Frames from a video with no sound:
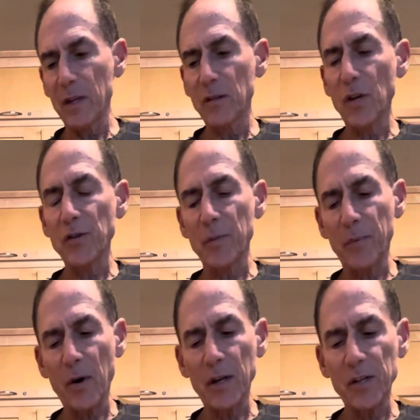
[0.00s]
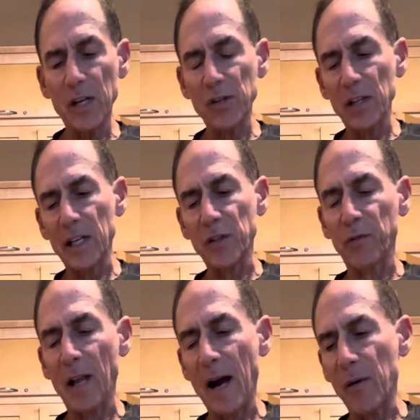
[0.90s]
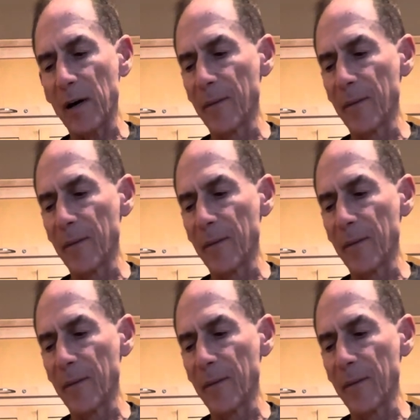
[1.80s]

doesn't burn as easily as flour.